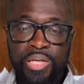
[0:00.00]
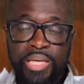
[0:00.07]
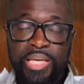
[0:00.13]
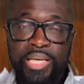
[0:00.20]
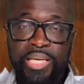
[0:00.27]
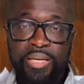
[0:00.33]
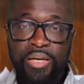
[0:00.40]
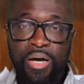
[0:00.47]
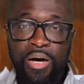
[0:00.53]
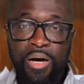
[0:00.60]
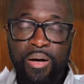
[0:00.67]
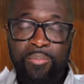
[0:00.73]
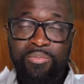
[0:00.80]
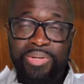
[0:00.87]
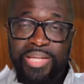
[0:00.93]
He
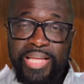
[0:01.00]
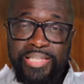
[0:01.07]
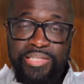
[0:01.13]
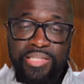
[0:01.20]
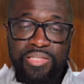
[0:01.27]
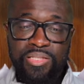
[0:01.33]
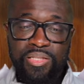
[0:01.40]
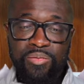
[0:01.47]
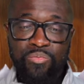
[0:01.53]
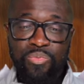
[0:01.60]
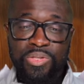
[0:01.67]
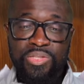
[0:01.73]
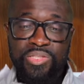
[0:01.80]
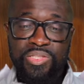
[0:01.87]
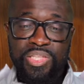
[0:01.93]
blesses them
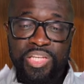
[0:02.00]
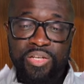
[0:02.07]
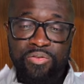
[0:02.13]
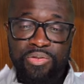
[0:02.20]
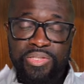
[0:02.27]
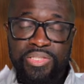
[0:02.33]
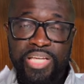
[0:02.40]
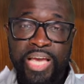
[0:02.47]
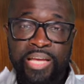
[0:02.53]
with secrets